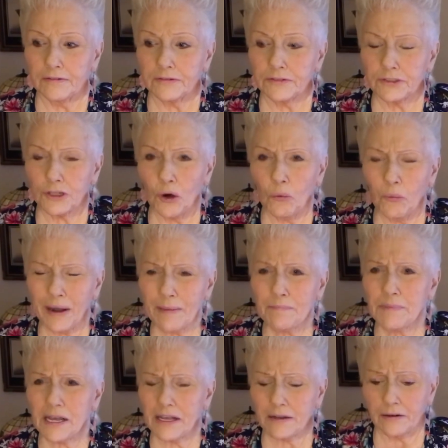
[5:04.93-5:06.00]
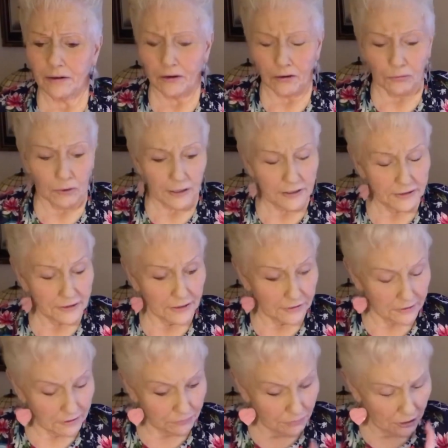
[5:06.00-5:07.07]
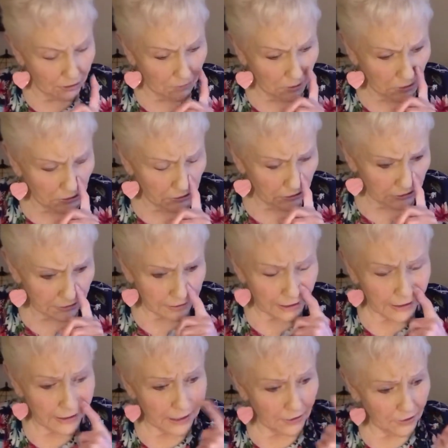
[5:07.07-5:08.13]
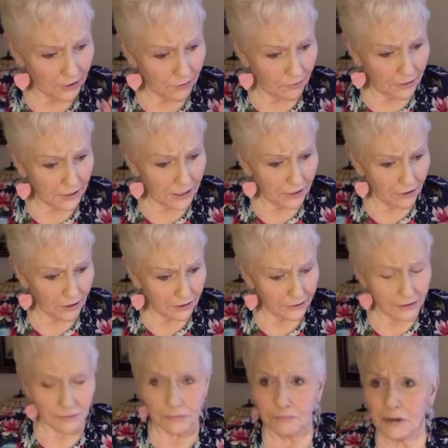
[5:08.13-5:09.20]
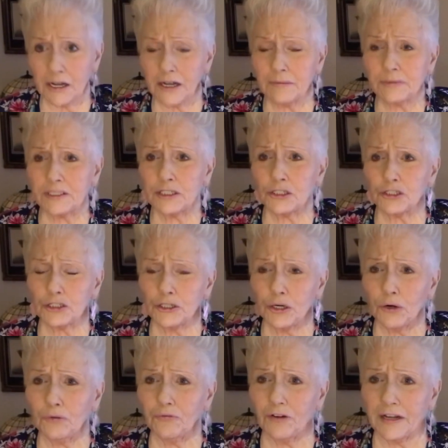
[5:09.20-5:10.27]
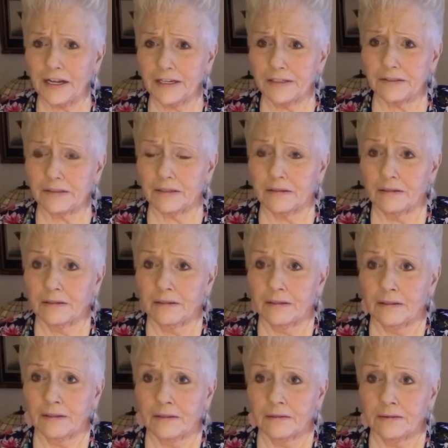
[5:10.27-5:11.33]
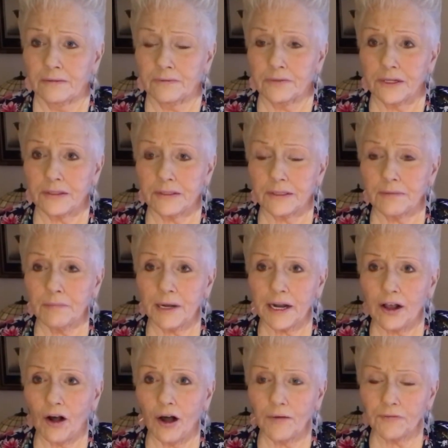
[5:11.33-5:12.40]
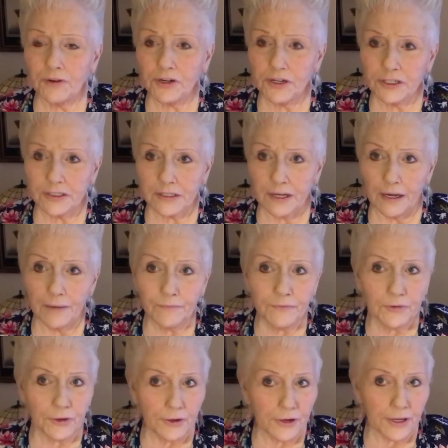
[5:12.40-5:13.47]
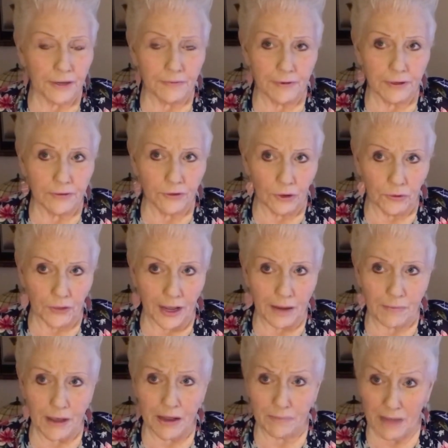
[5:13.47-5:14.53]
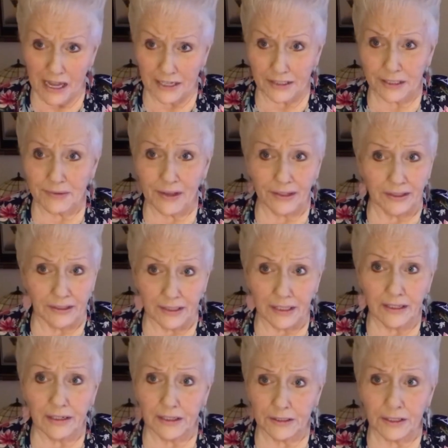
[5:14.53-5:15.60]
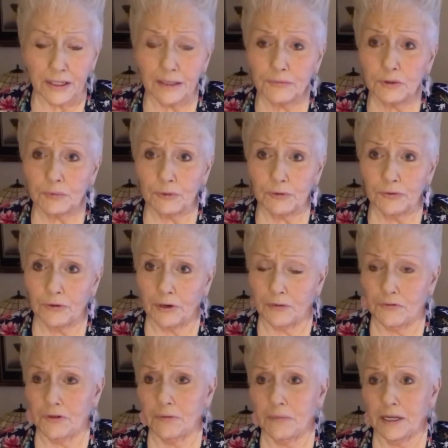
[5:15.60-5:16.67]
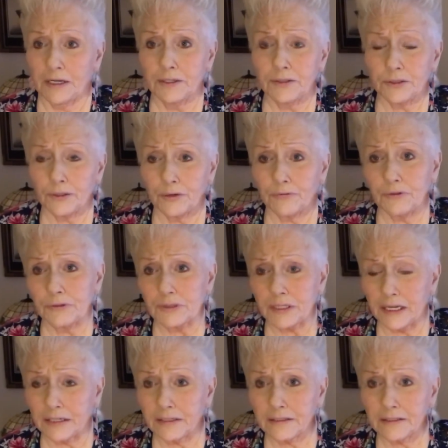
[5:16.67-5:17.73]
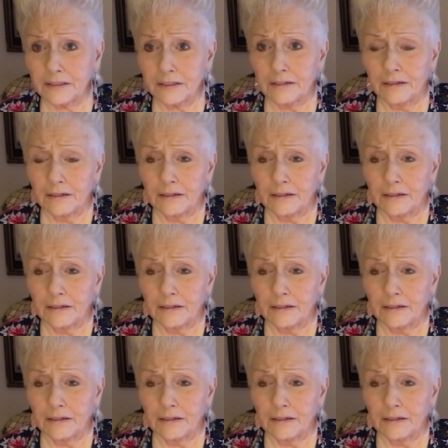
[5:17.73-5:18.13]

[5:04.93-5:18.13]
so wimpy, or what is it Bill Maher calls it? I can't think of what he calls it. Become such snowflakes that somebody offering us comfort, even though they may make us feel a little uncomfortable for a few minutes or a few seconds.